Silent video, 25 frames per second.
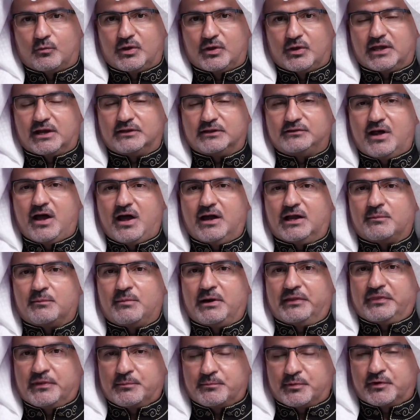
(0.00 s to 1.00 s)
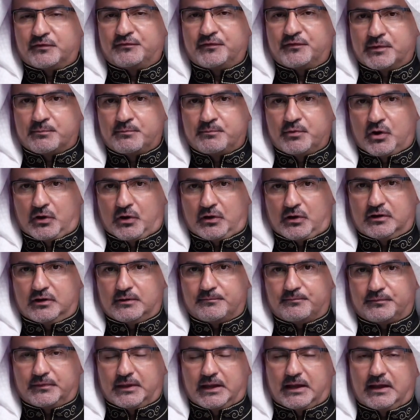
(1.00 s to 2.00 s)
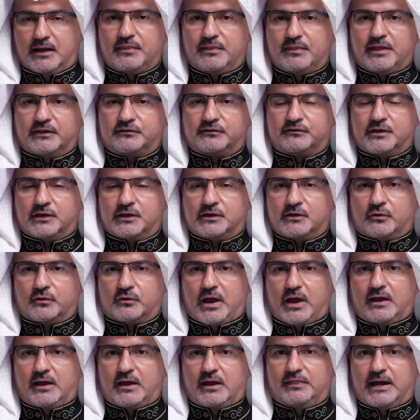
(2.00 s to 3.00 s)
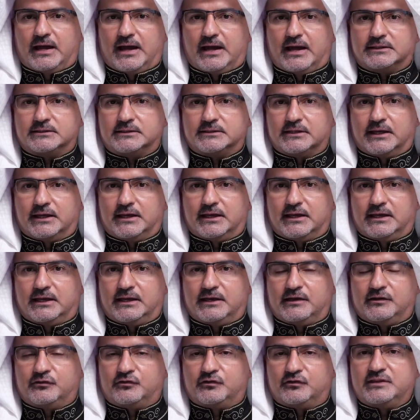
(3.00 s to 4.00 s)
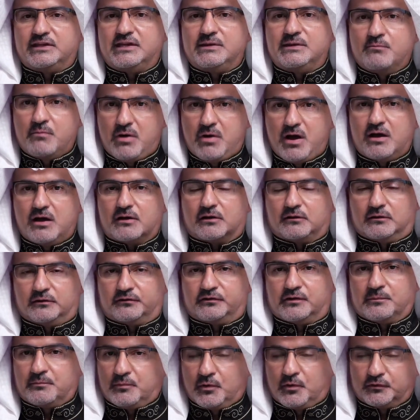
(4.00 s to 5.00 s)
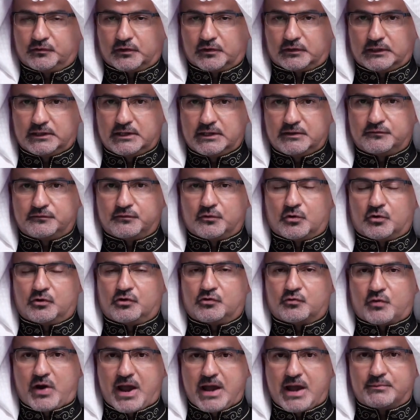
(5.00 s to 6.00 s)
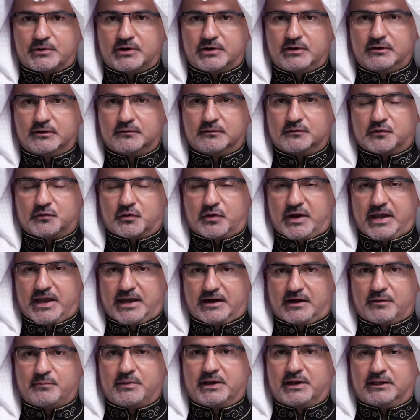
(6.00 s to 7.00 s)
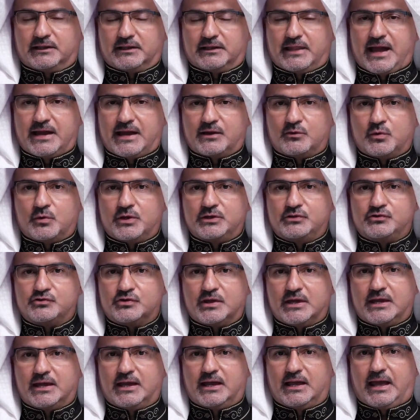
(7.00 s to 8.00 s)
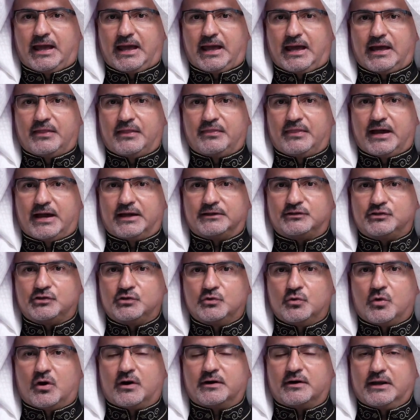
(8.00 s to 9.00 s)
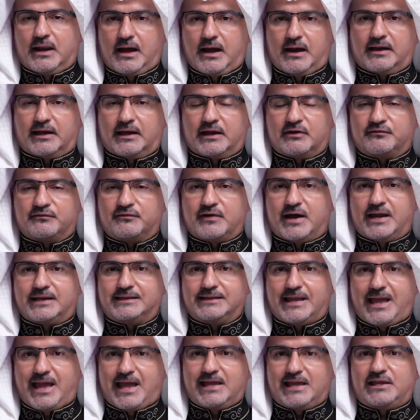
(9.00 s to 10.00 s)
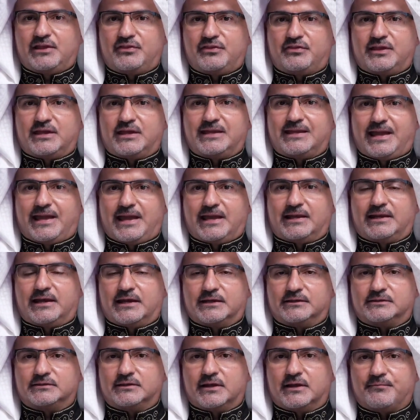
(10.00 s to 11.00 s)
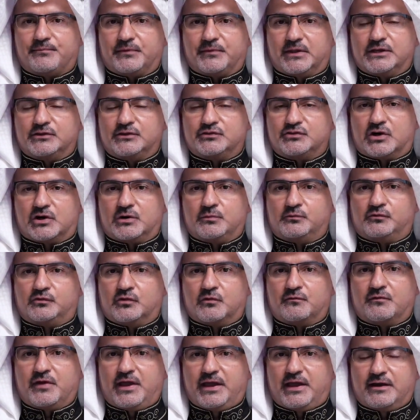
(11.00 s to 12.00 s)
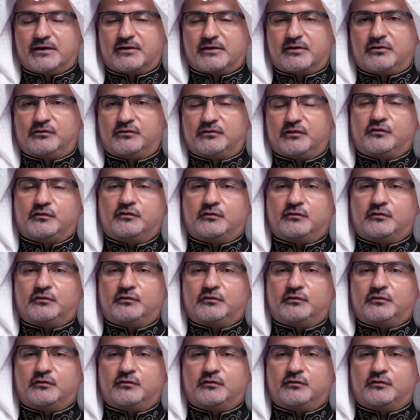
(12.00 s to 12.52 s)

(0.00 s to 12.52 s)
We're yes. going to talk about the perfect book. Uh, that's the Quran, That uh, is the model supposedly for grammar, for Arabic language, and that you are not going to find anything in it in terms of errors,